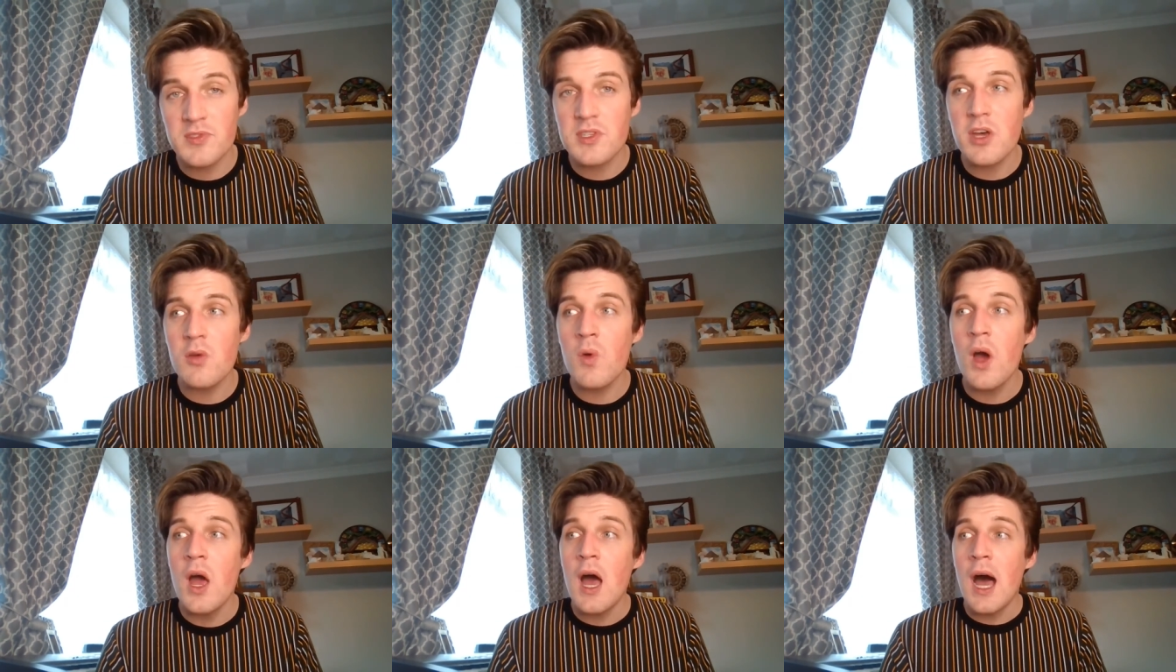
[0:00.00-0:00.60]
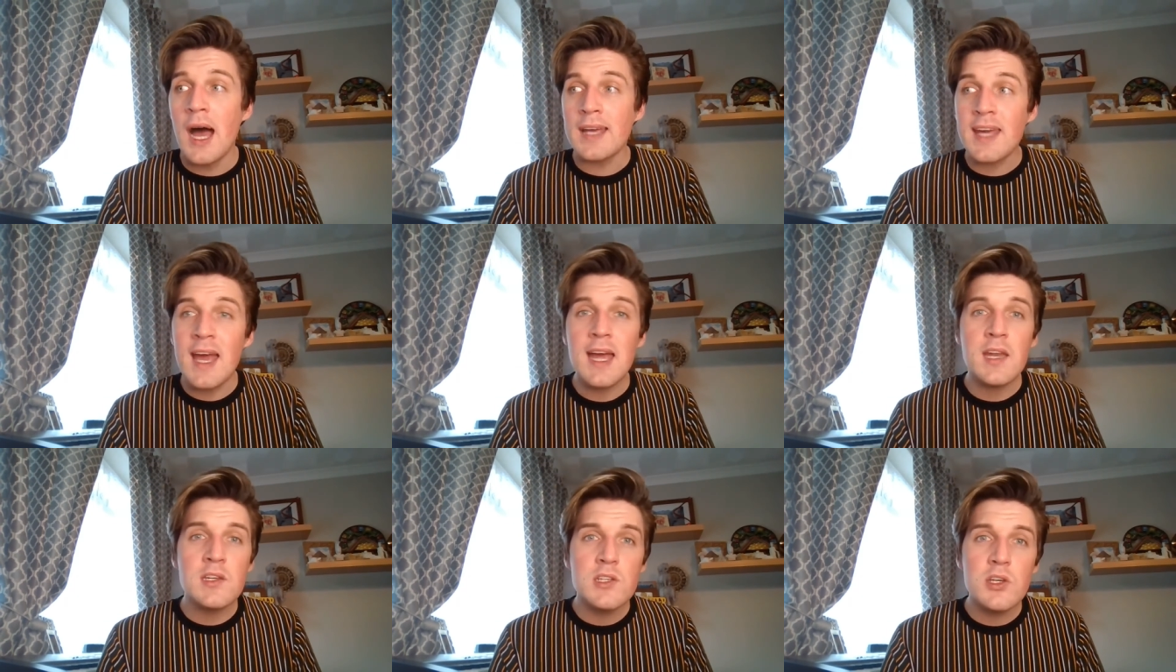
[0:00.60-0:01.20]
So I
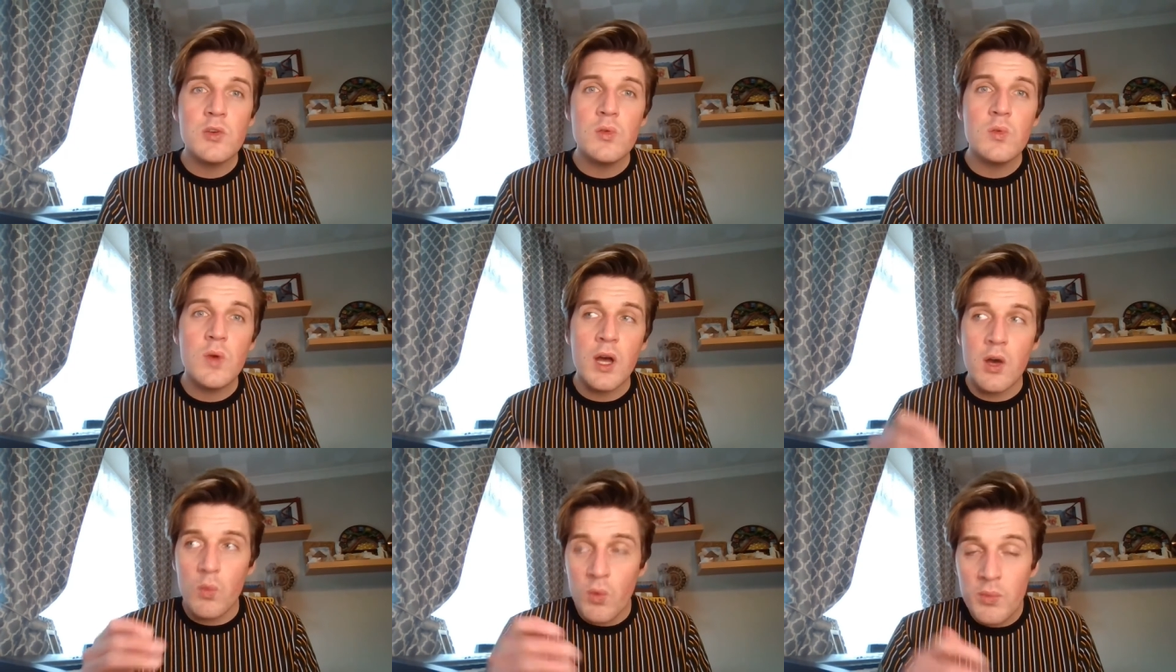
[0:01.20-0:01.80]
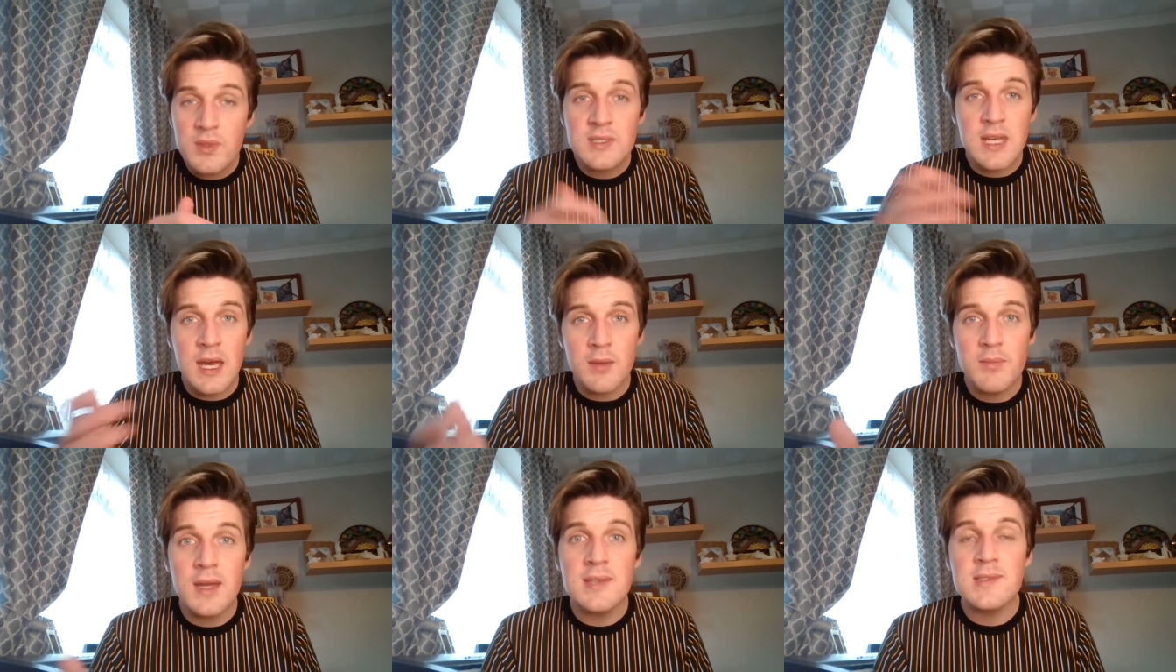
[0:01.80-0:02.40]
can do uh, women's
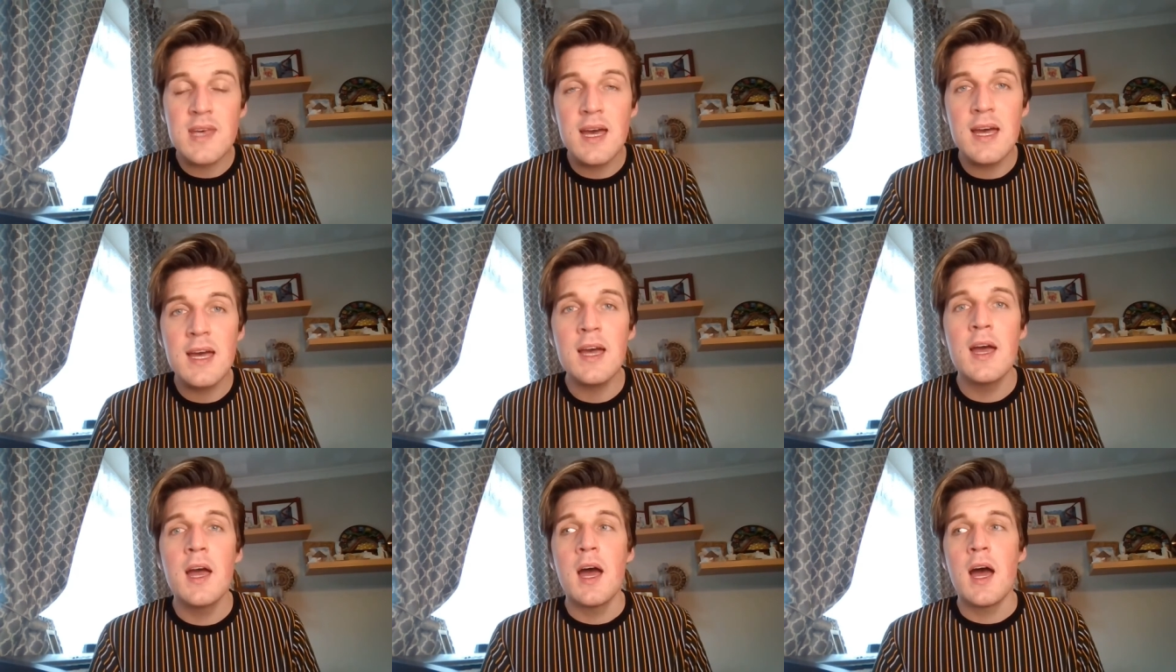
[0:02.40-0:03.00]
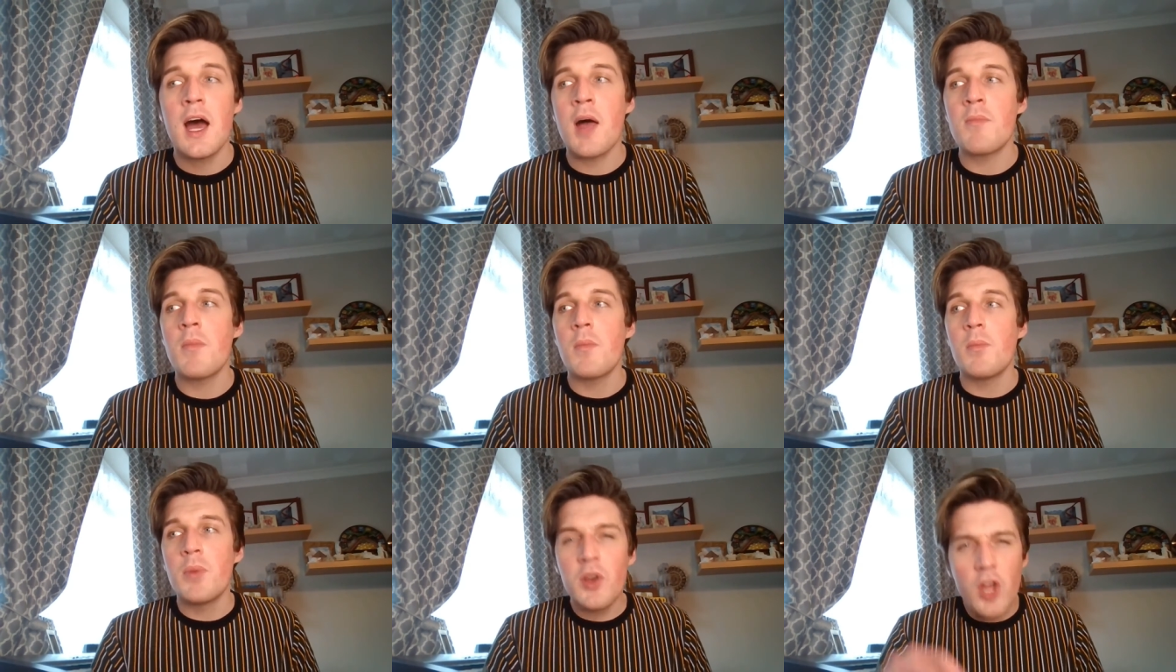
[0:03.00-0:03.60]
and men's hair,
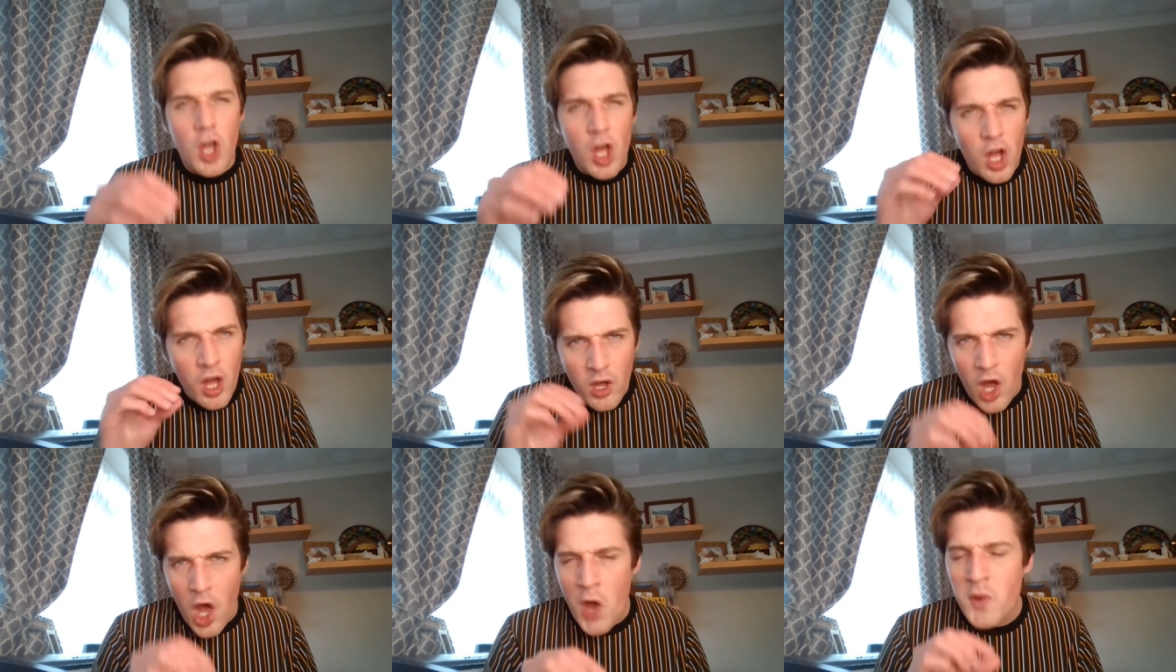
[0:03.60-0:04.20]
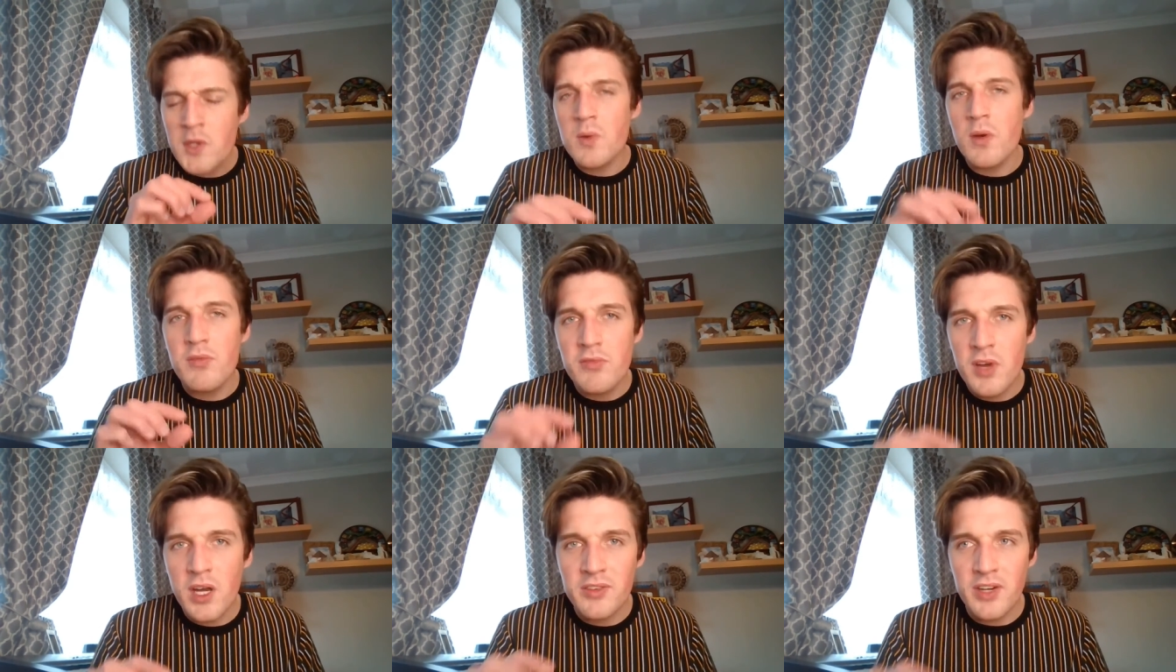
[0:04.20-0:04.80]
um, but only to a
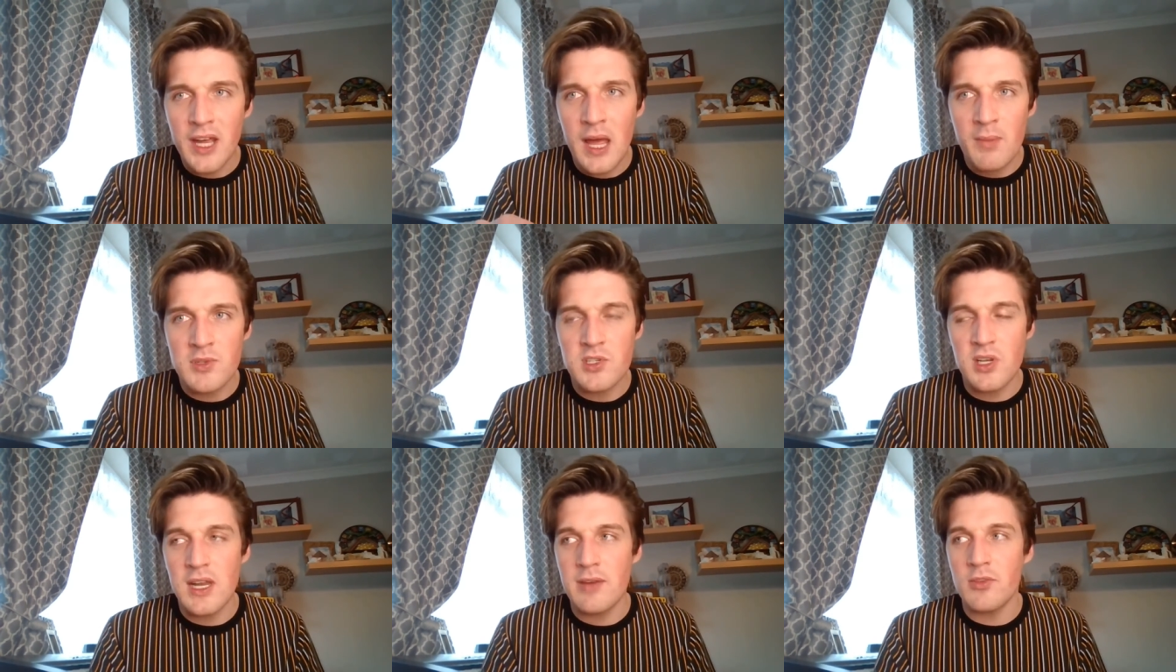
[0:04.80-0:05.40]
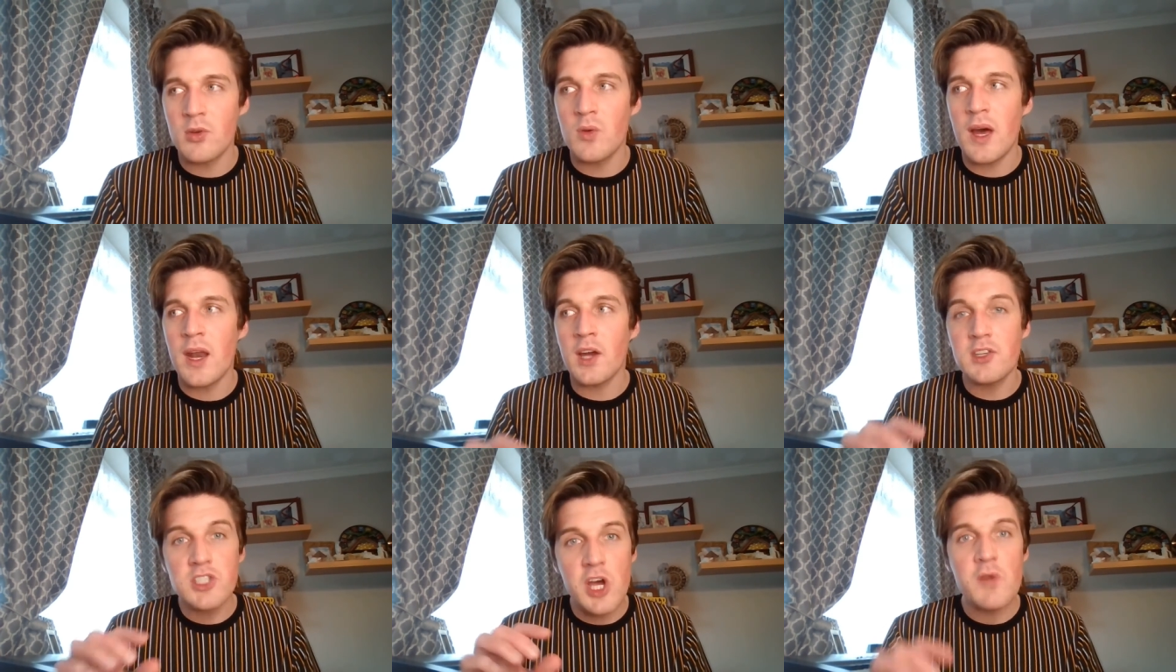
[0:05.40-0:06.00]
very, very amateur level, and
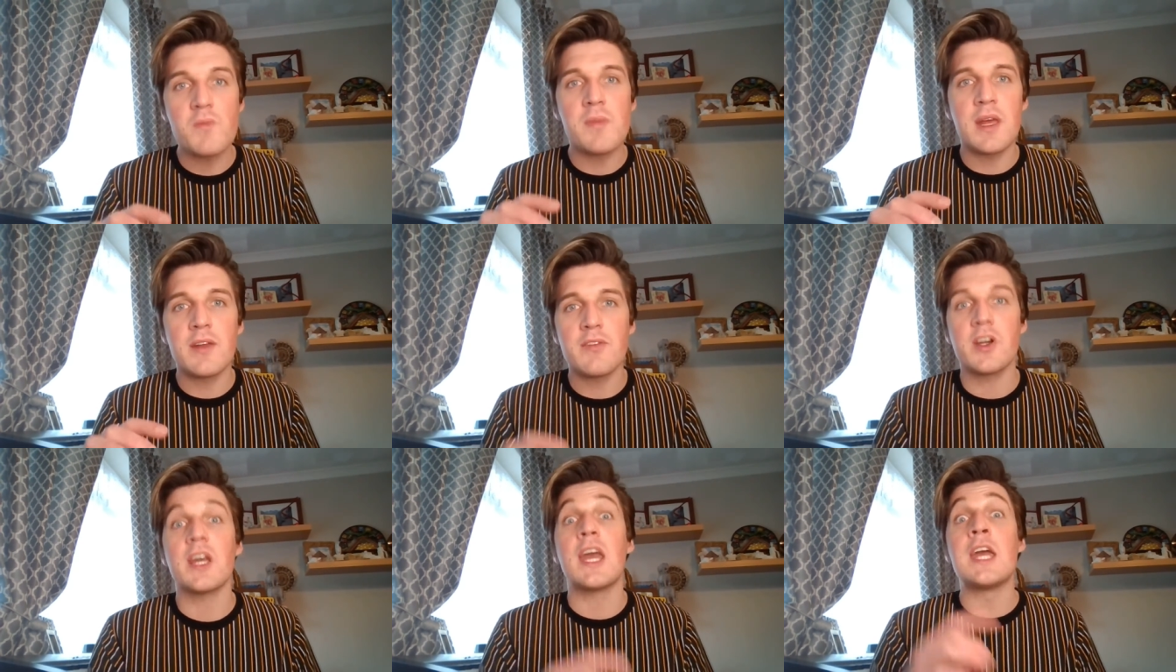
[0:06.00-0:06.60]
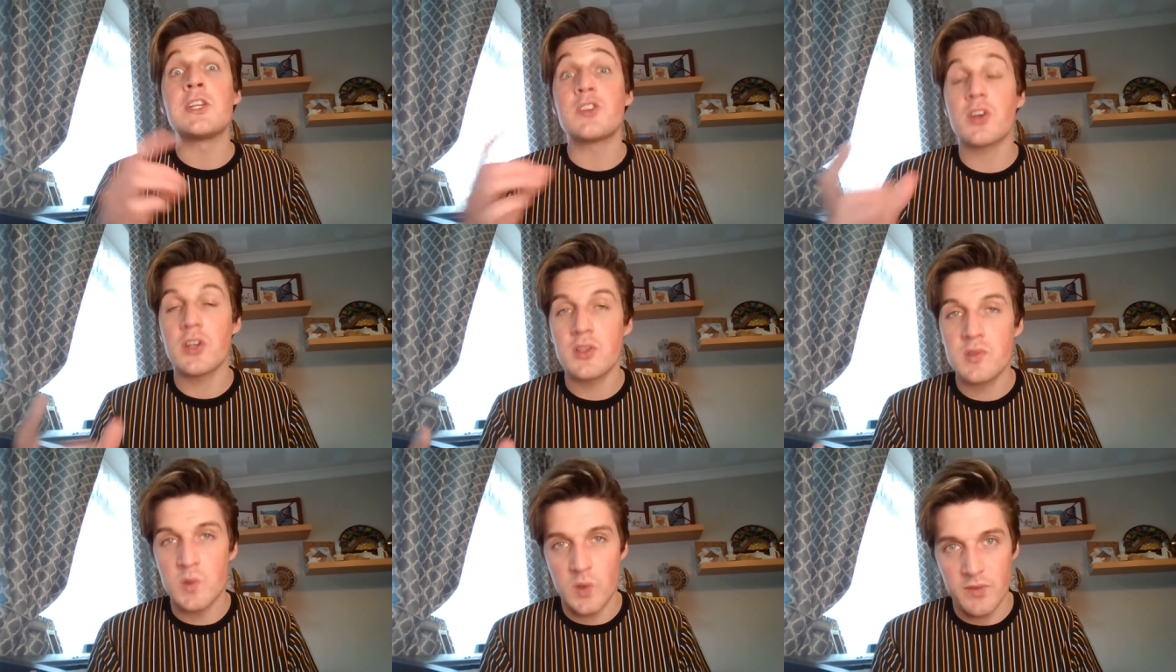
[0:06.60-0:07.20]
I don't mean a very
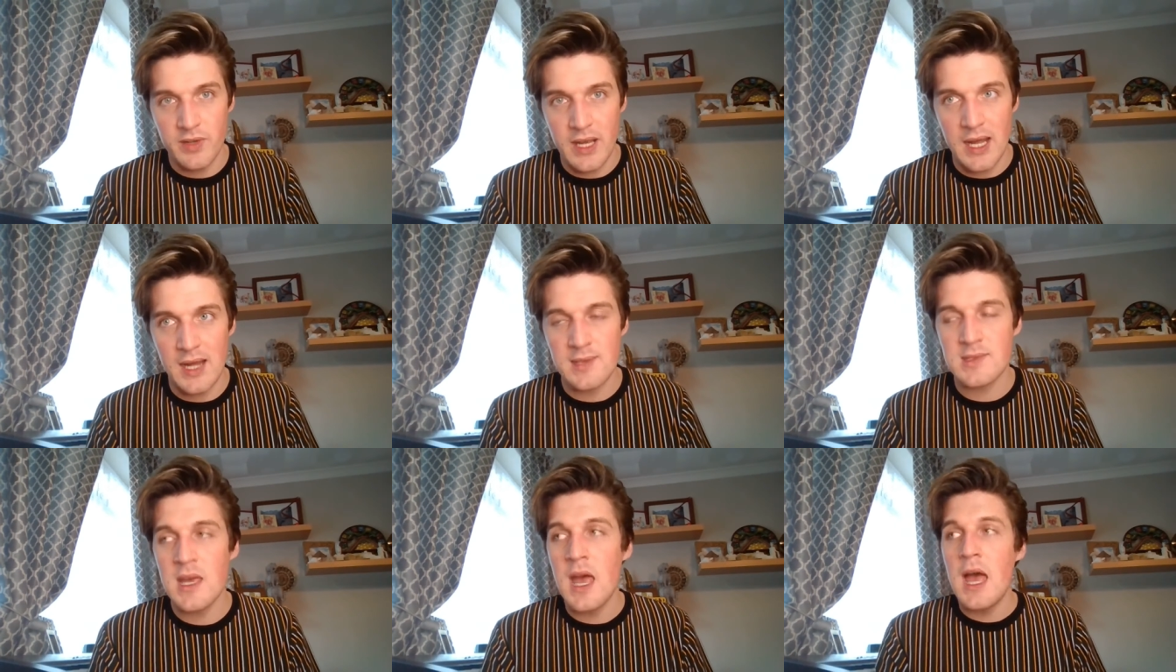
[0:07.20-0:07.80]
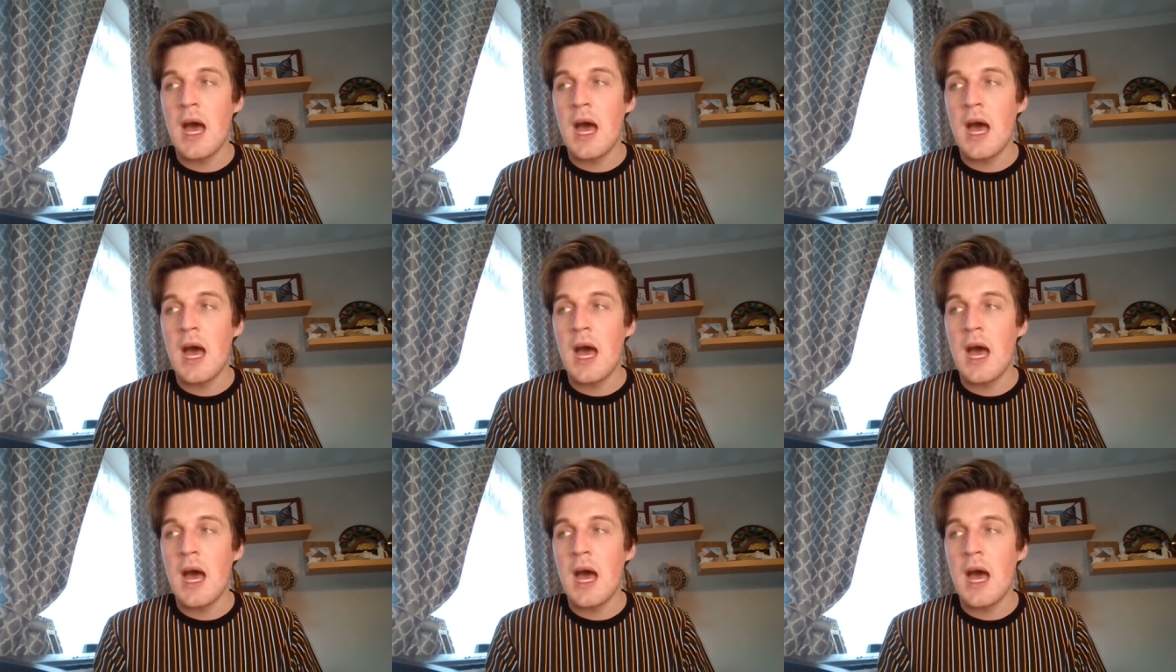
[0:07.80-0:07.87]
intricate sort of cut.